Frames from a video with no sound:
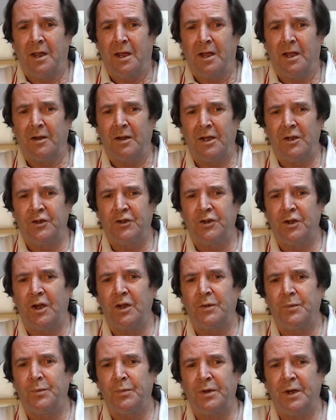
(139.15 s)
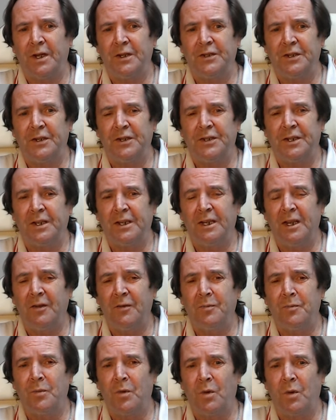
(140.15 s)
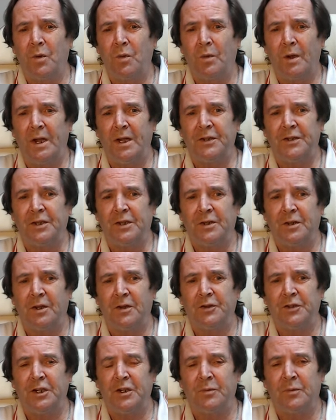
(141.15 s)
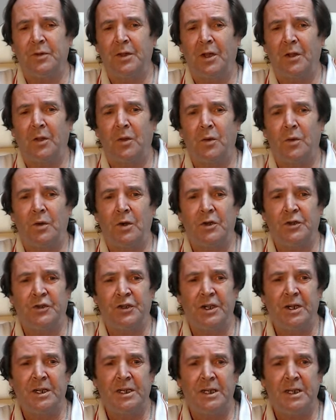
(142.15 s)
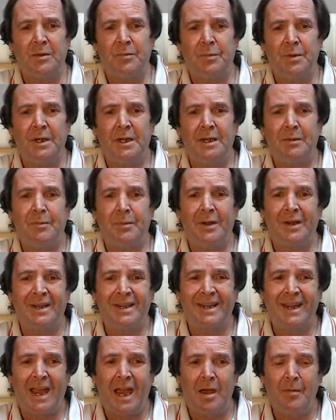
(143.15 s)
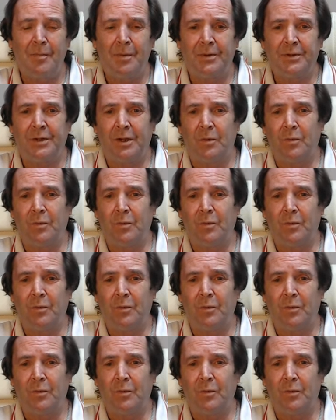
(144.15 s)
It adjusts prices to give more weight to countries with a lower GDP per capita,